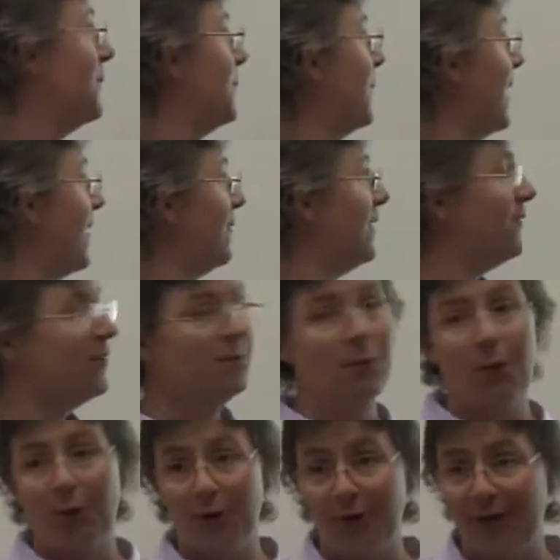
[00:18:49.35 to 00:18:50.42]
We have even
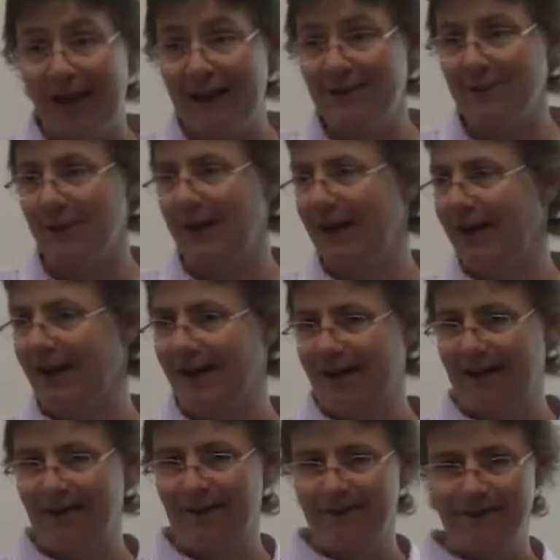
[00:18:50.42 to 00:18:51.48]
more lakes. We
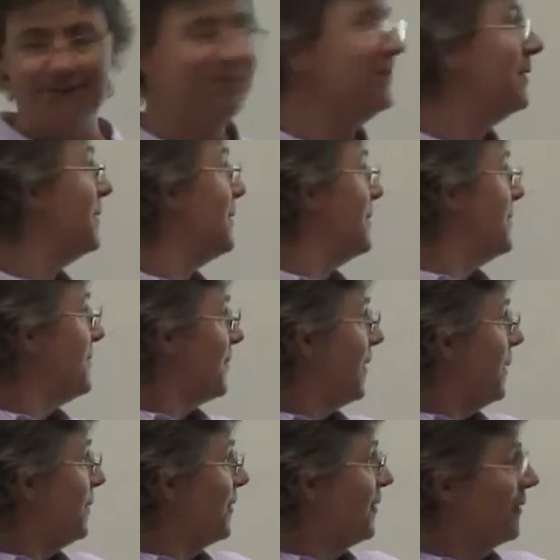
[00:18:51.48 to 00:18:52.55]
have a
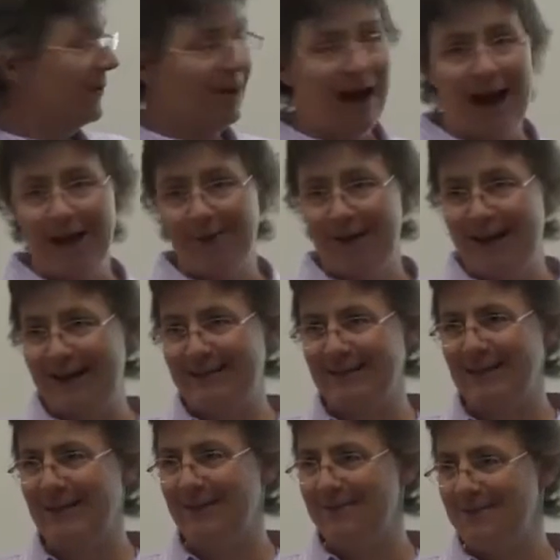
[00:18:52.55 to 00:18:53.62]
couple of little highways
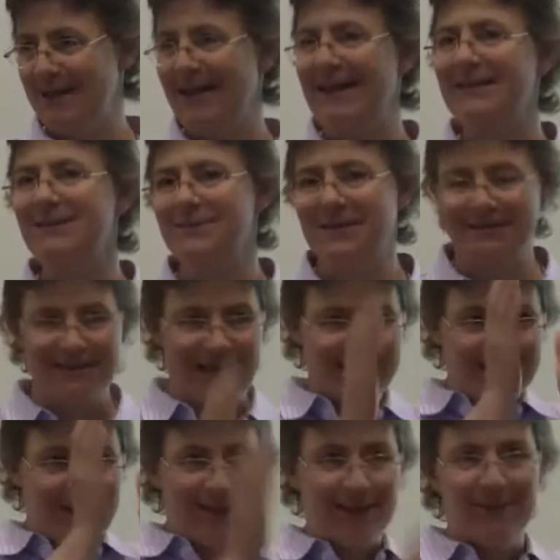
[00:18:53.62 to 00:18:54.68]
and an isthmus. That's
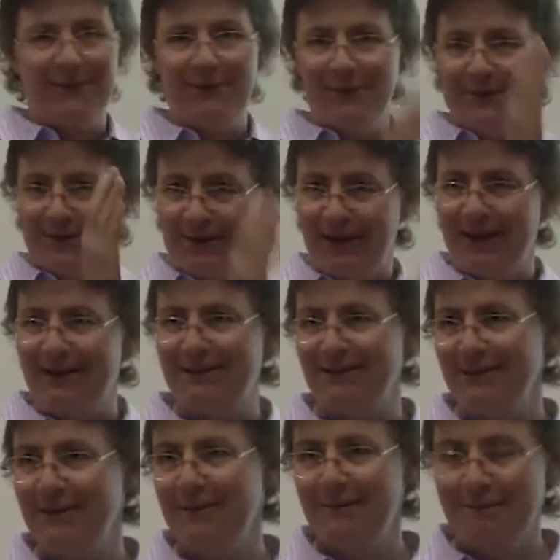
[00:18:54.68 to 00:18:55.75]
the thing between the lakes.